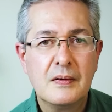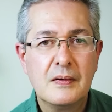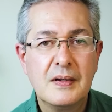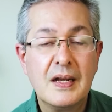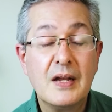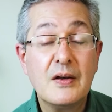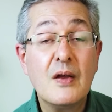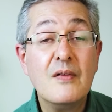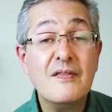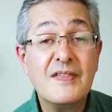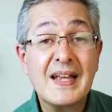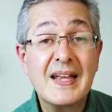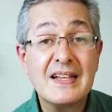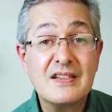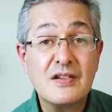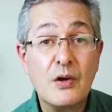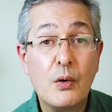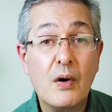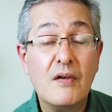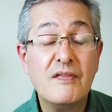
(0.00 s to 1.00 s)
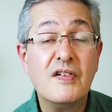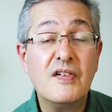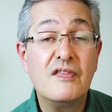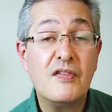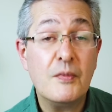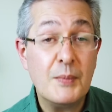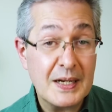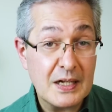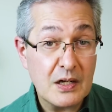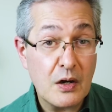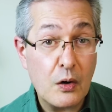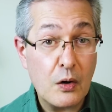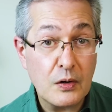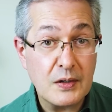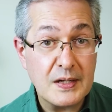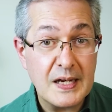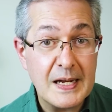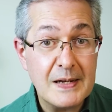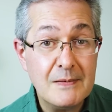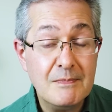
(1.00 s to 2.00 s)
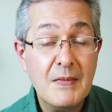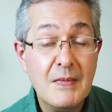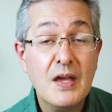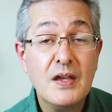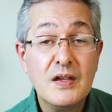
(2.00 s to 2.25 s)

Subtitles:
Now don't forget our offer from Incogni.